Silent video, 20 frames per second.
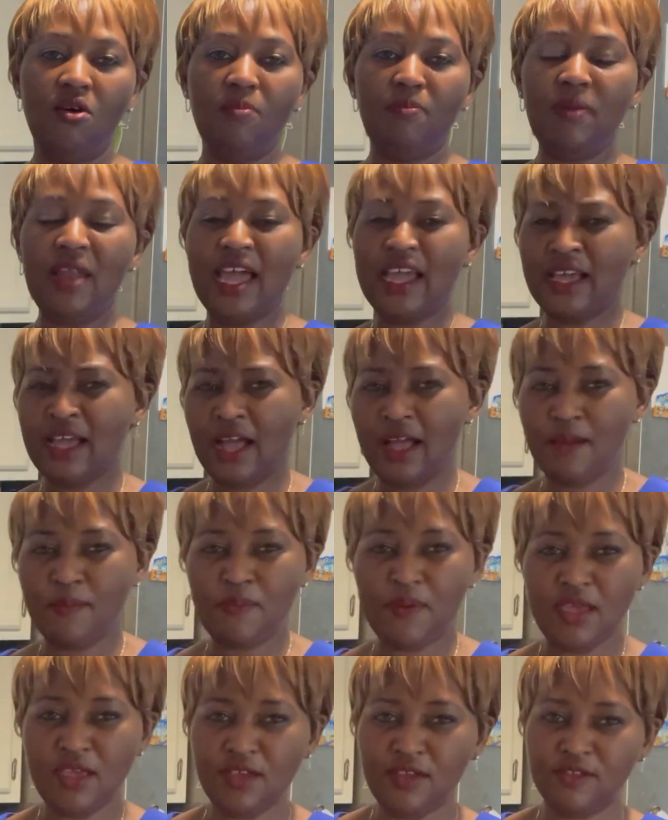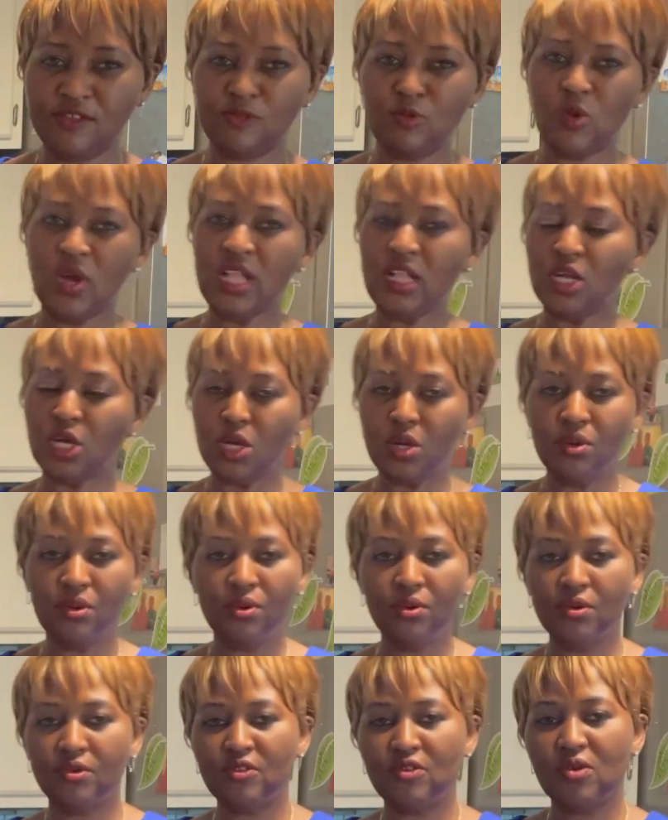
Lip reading: black-eyed peas well cooked,